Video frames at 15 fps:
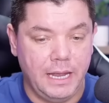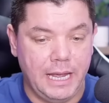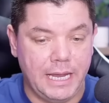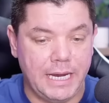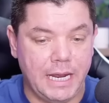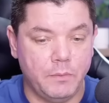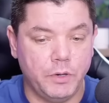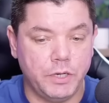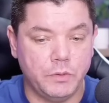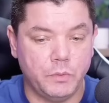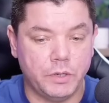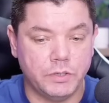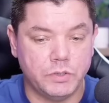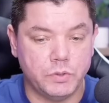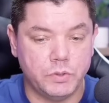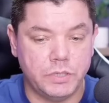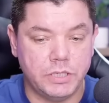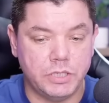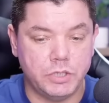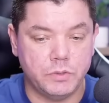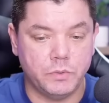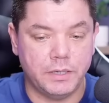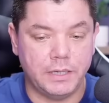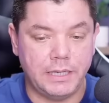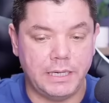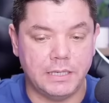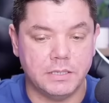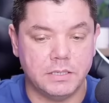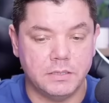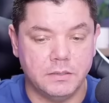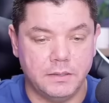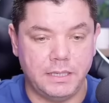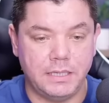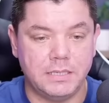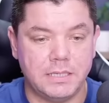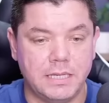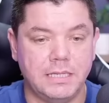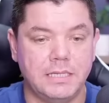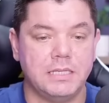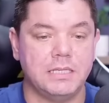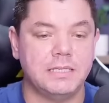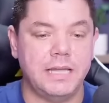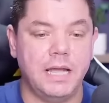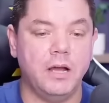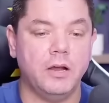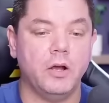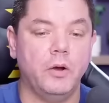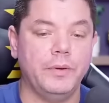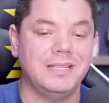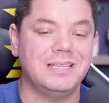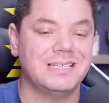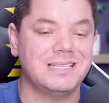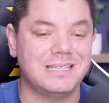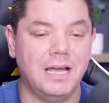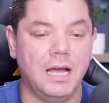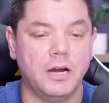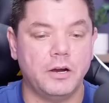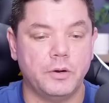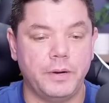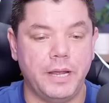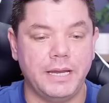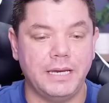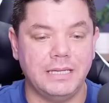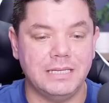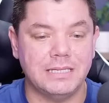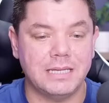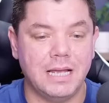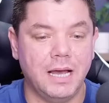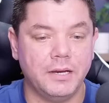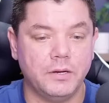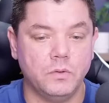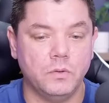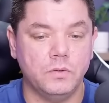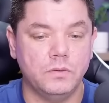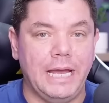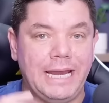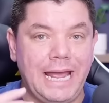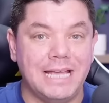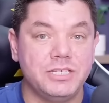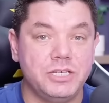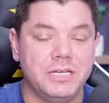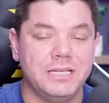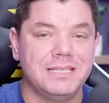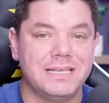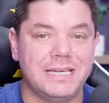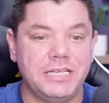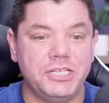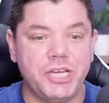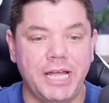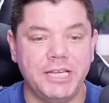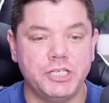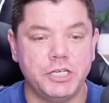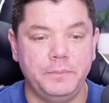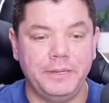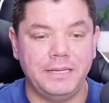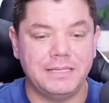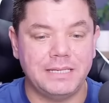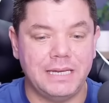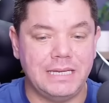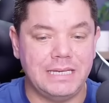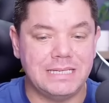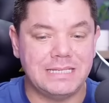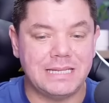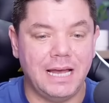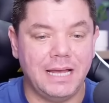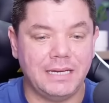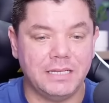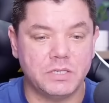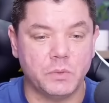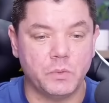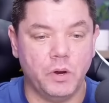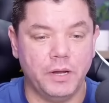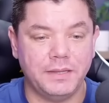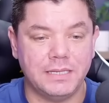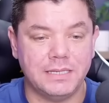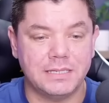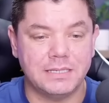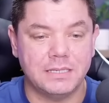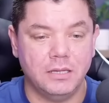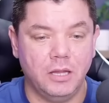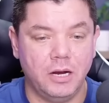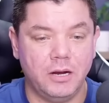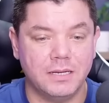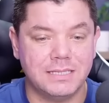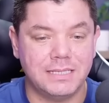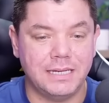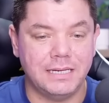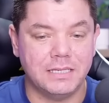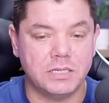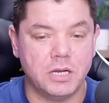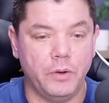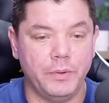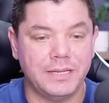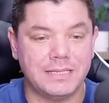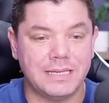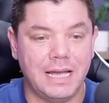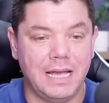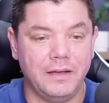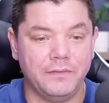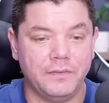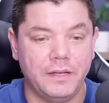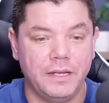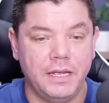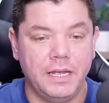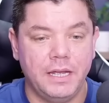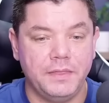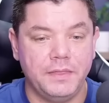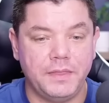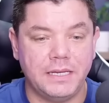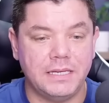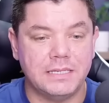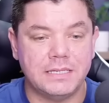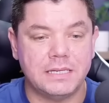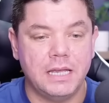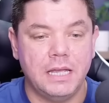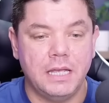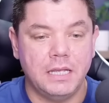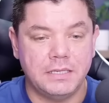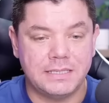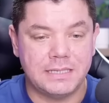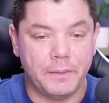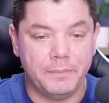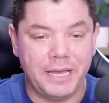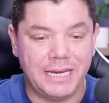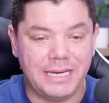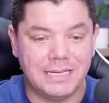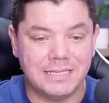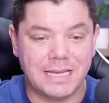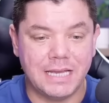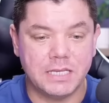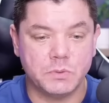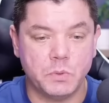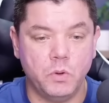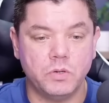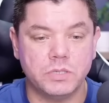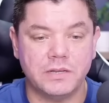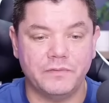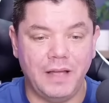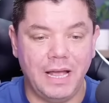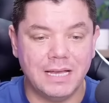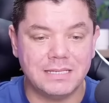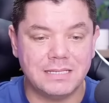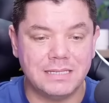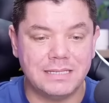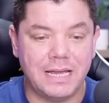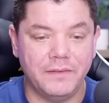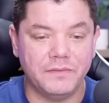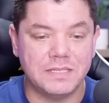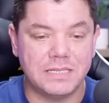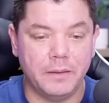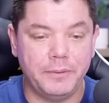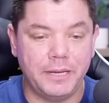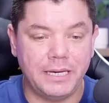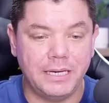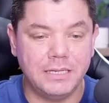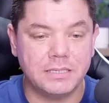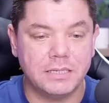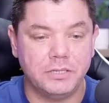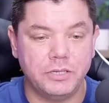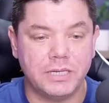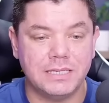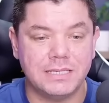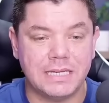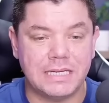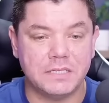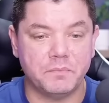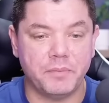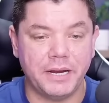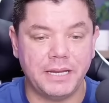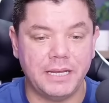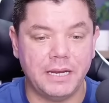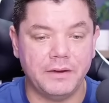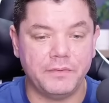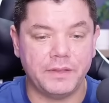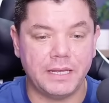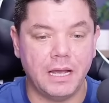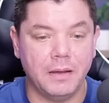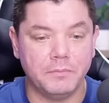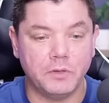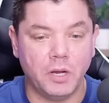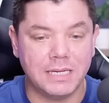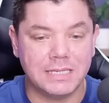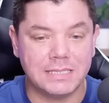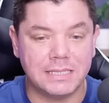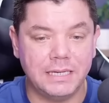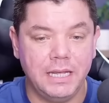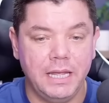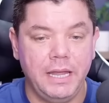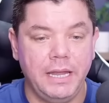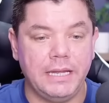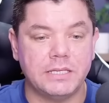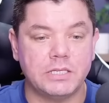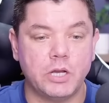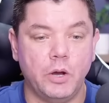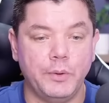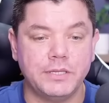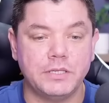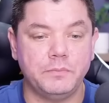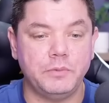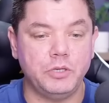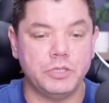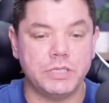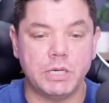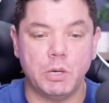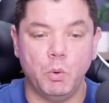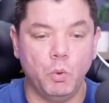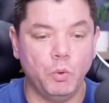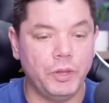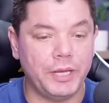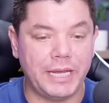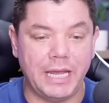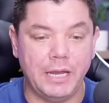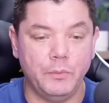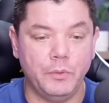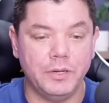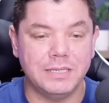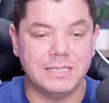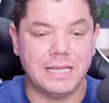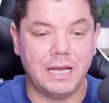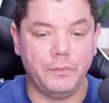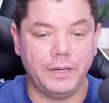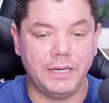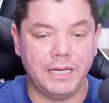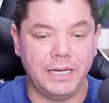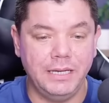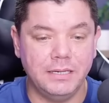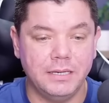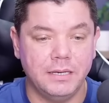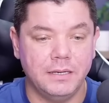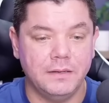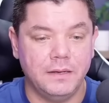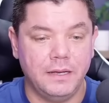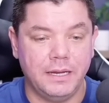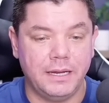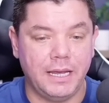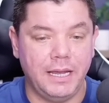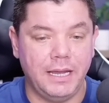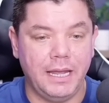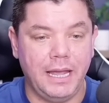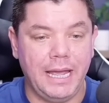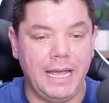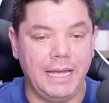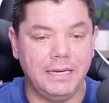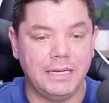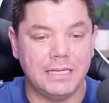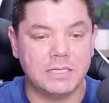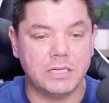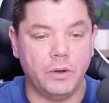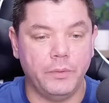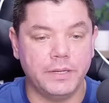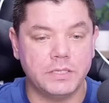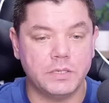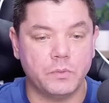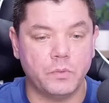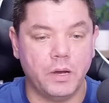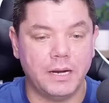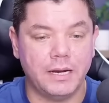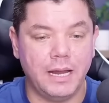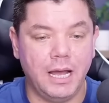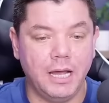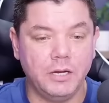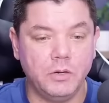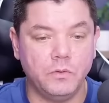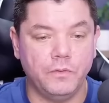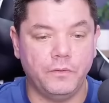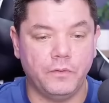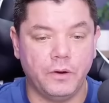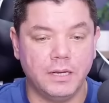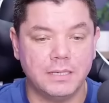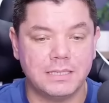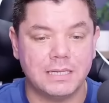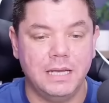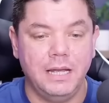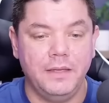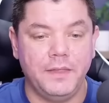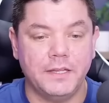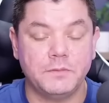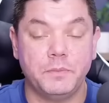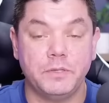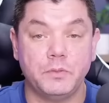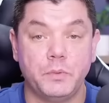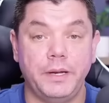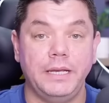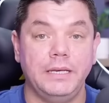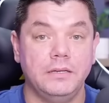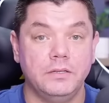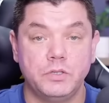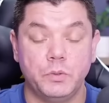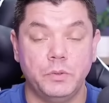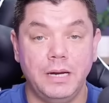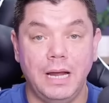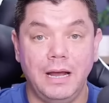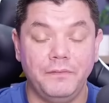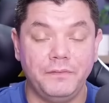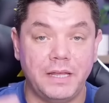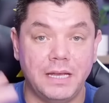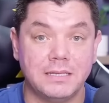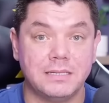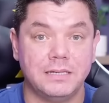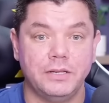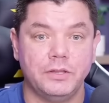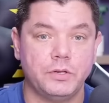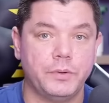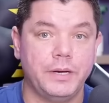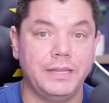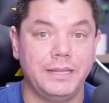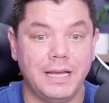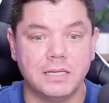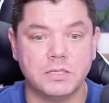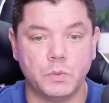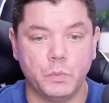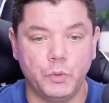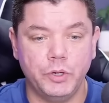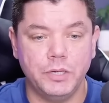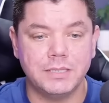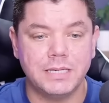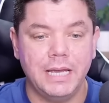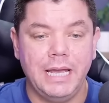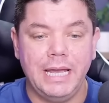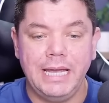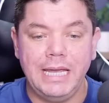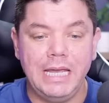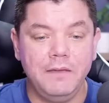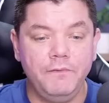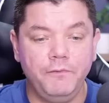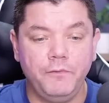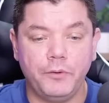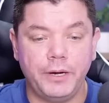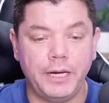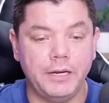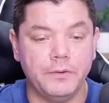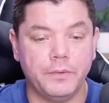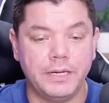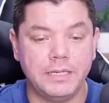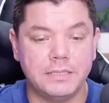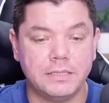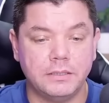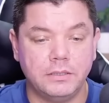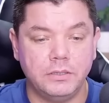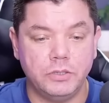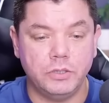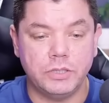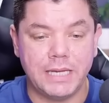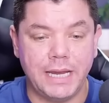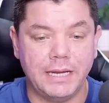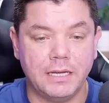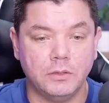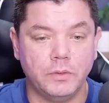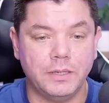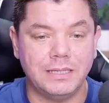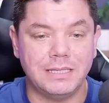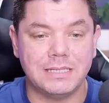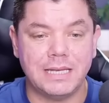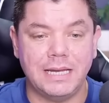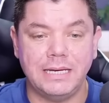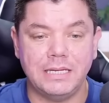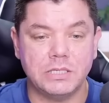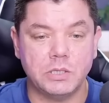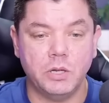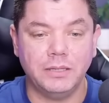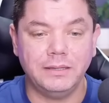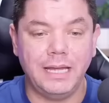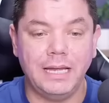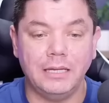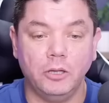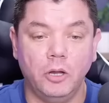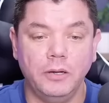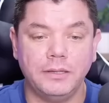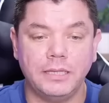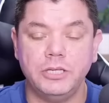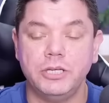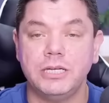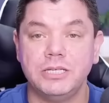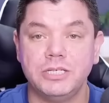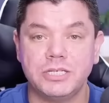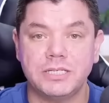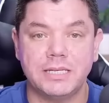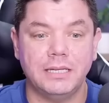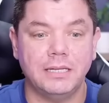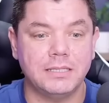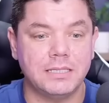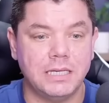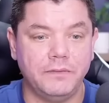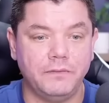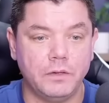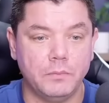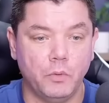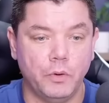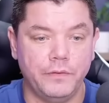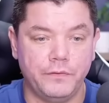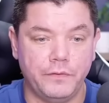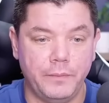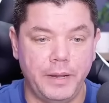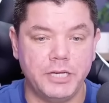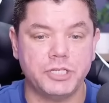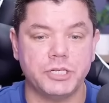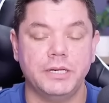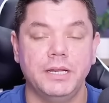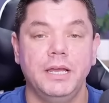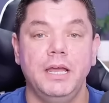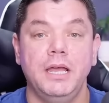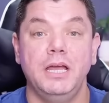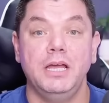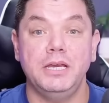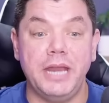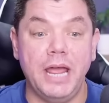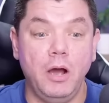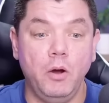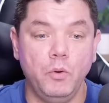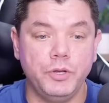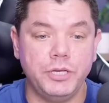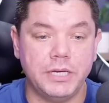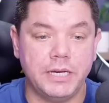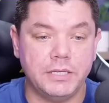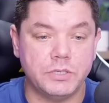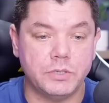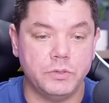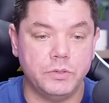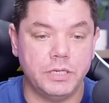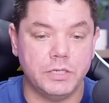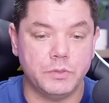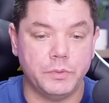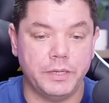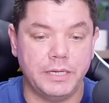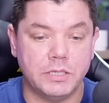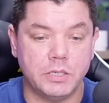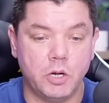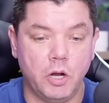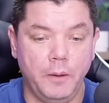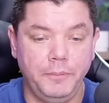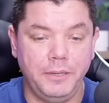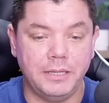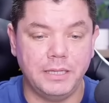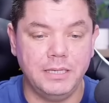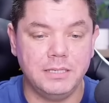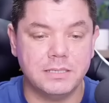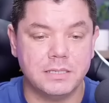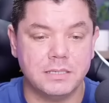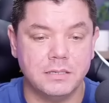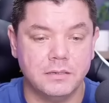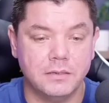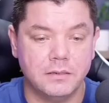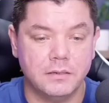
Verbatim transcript: And now what you want to do is you want to hit this, and this is now going to start creating this article. And as you can see, ChatGPT is starting to write this. Like I said, it's going to have these subheadings as well, because I've asked it to have subheadings. You can see it's breaking everything up nicely. It's going to be using all the keywords that we need. Okay, and it's going to write an article for us that's between two and a half thousand and three thousand words. If for any reason you take a look at this and it's not that long, then you can just tell it to give you more information. Now all you need to do is we need to copy this.